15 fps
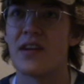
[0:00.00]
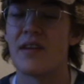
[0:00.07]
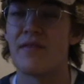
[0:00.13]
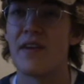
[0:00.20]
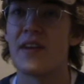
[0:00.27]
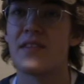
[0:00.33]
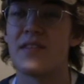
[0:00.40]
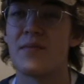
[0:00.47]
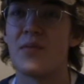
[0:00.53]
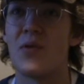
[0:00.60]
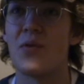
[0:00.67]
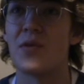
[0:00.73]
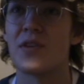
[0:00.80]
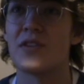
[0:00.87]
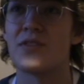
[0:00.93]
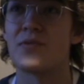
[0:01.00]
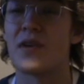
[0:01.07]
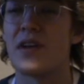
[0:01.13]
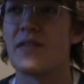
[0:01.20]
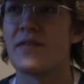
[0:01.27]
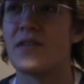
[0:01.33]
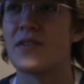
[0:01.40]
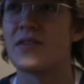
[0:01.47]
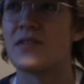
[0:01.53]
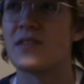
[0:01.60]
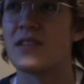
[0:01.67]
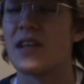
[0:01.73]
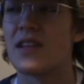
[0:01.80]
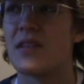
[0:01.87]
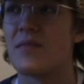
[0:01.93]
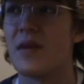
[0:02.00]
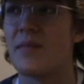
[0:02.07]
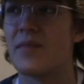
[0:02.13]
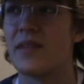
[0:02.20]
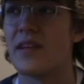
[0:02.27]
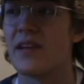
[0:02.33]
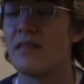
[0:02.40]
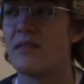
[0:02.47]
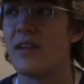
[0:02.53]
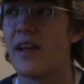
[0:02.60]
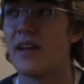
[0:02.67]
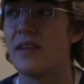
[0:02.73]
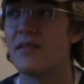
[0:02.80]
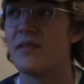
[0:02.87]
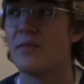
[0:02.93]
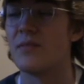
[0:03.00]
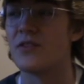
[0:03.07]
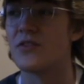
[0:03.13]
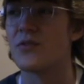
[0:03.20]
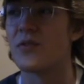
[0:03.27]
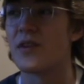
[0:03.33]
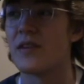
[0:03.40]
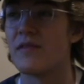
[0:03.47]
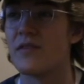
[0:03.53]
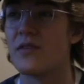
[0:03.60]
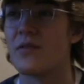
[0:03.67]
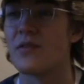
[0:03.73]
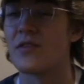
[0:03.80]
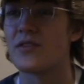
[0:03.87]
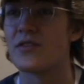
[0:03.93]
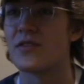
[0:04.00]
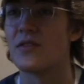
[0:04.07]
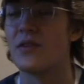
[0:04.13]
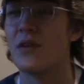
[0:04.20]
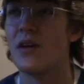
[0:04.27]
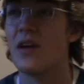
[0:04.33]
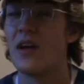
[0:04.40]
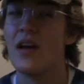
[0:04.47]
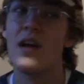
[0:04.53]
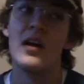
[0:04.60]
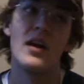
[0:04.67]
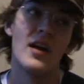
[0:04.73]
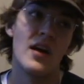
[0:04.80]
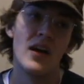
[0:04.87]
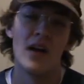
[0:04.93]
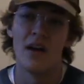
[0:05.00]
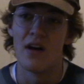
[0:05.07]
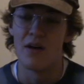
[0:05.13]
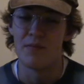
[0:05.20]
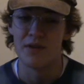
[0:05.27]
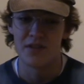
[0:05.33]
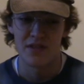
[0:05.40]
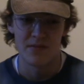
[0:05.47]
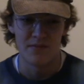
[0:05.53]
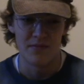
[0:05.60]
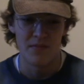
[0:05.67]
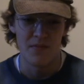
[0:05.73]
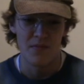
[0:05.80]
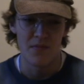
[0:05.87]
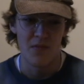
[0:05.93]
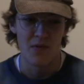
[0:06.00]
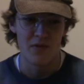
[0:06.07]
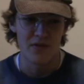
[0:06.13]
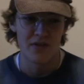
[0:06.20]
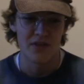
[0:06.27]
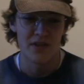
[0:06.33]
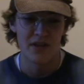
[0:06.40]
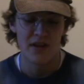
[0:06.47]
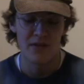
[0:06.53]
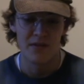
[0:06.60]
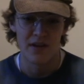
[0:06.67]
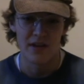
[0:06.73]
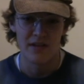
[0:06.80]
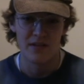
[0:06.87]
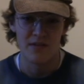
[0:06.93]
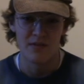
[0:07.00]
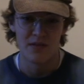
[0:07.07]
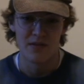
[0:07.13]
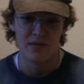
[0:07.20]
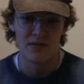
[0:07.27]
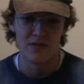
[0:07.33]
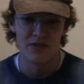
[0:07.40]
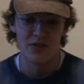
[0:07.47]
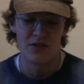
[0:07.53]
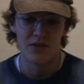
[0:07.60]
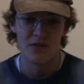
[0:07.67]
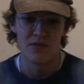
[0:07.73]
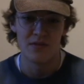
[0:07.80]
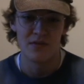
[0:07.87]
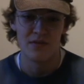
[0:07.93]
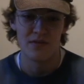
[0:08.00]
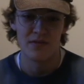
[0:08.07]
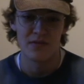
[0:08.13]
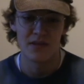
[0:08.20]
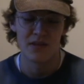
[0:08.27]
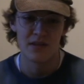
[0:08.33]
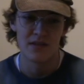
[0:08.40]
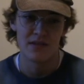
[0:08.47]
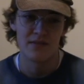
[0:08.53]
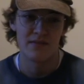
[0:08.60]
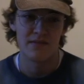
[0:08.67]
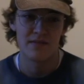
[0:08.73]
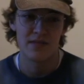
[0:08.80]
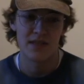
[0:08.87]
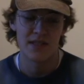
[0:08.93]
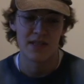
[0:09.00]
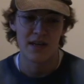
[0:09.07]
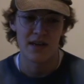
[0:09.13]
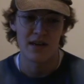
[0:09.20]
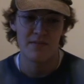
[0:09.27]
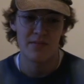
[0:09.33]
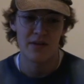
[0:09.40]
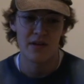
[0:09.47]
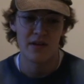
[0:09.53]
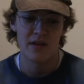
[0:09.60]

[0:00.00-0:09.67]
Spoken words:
I fed them orange when I first set them up, and they ate the majority of the orange, so I'll put some orange in there when I go out and show the setup.